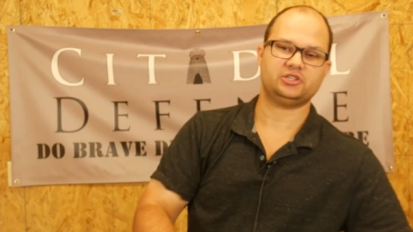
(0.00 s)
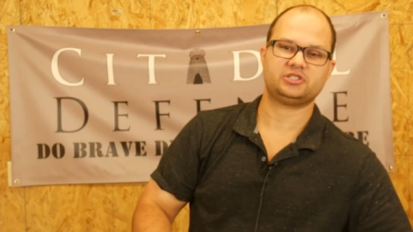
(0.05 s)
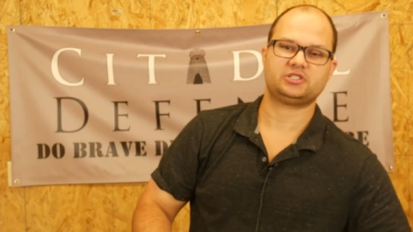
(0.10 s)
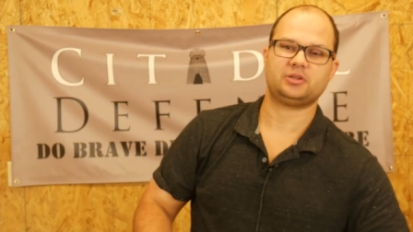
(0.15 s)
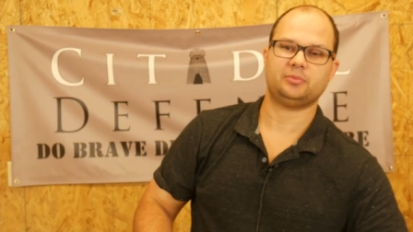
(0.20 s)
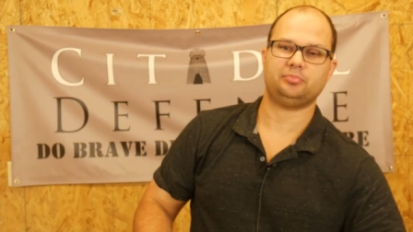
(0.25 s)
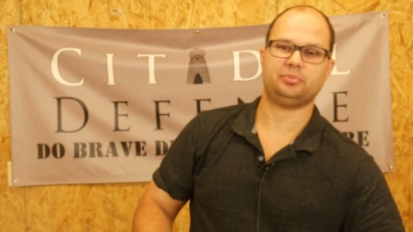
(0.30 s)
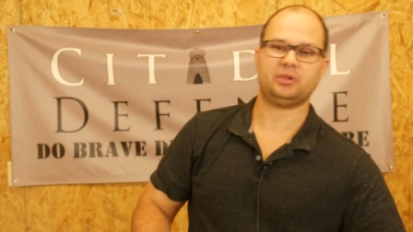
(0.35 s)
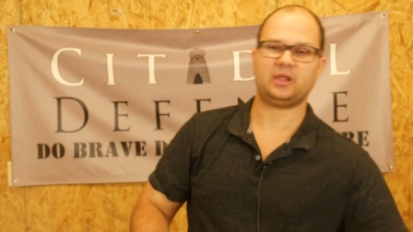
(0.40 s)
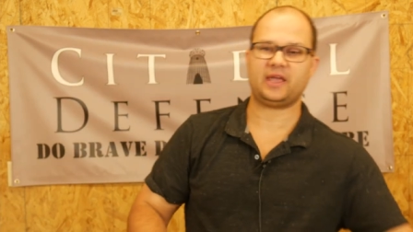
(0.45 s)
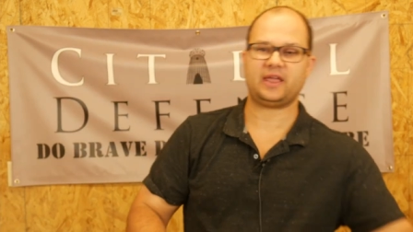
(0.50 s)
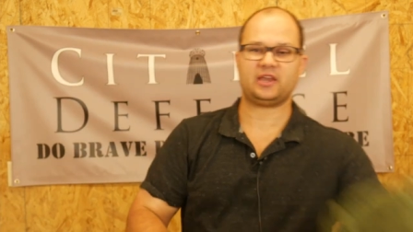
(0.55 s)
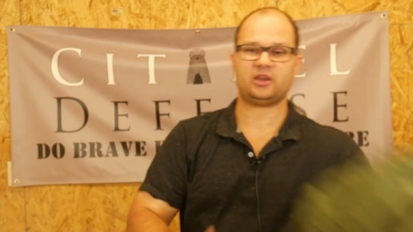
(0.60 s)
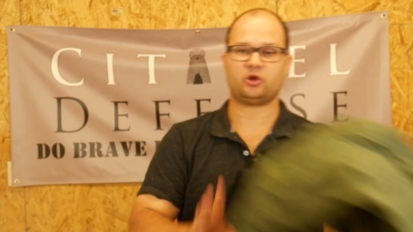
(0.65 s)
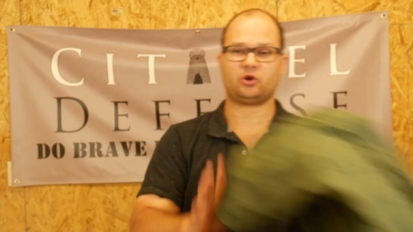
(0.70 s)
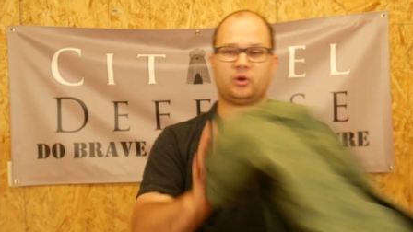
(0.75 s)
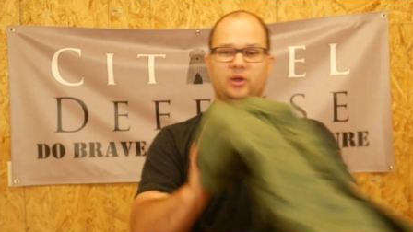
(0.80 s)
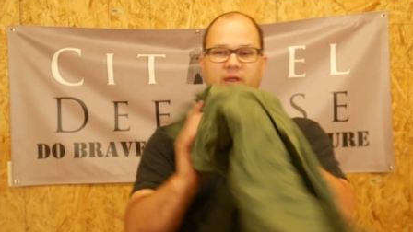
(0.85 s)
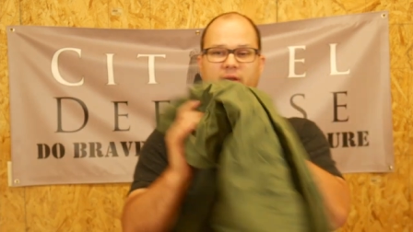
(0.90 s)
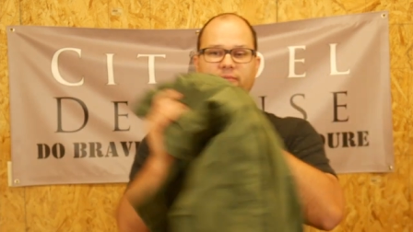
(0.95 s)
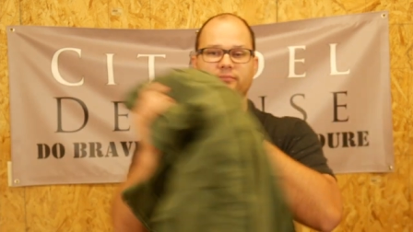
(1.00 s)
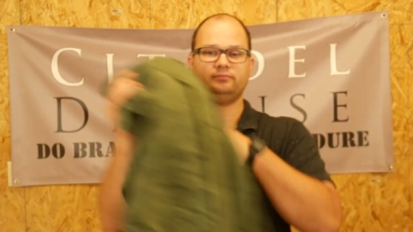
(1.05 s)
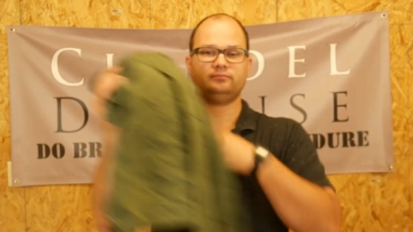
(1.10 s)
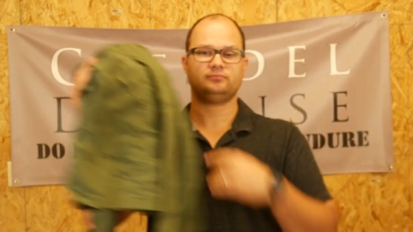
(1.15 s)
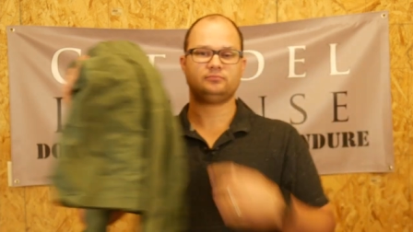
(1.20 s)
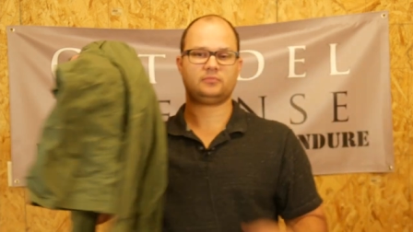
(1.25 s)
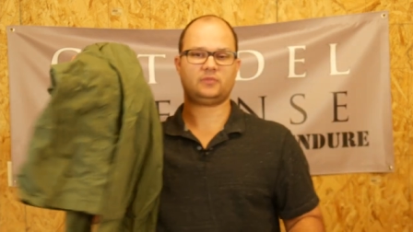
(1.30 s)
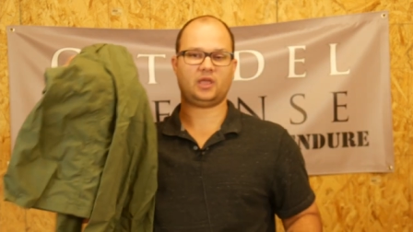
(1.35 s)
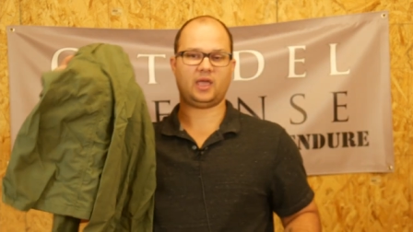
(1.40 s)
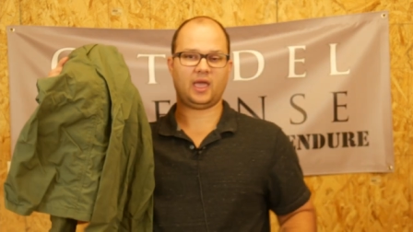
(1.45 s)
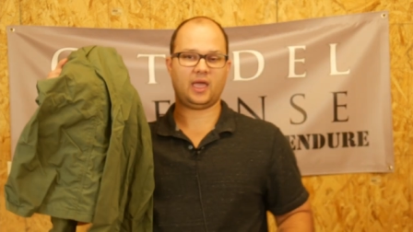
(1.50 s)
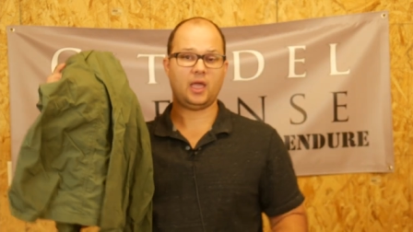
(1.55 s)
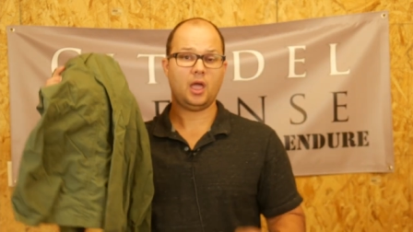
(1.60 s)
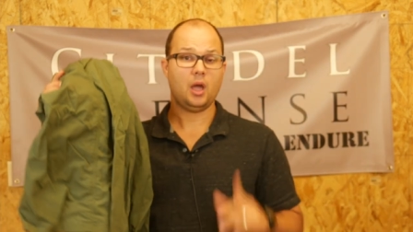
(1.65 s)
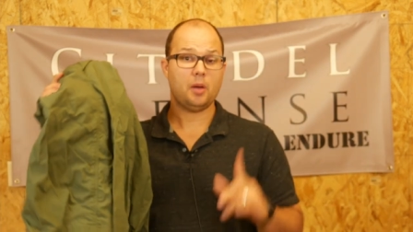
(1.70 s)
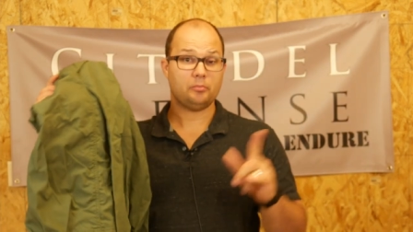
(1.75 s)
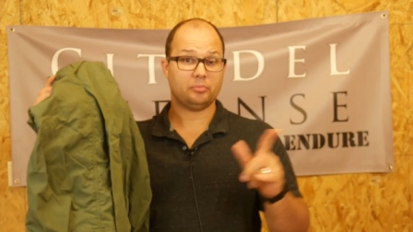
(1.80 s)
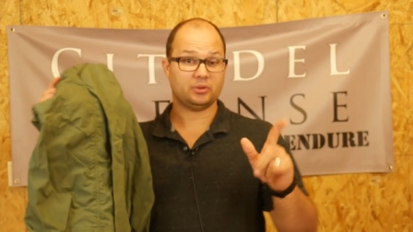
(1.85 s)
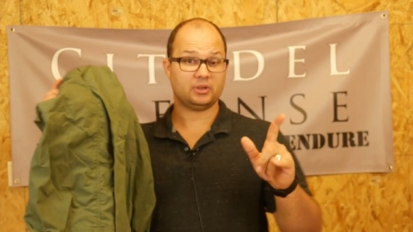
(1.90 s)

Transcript: just a plain green, okay?